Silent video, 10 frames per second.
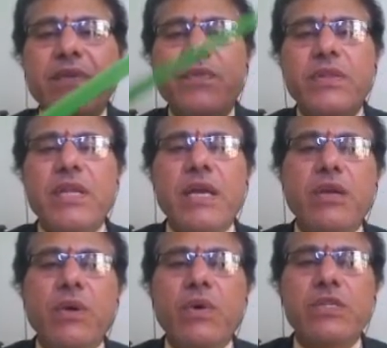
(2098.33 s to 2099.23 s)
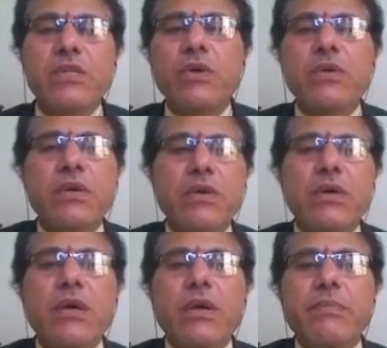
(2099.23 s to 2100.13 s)
Therefore that now works out,
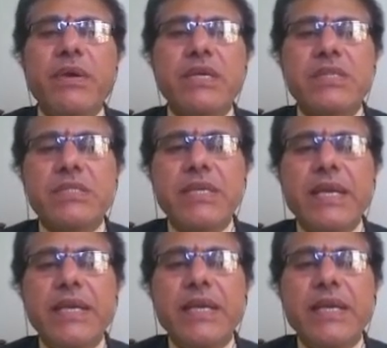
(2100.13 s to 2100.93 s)
because it is 90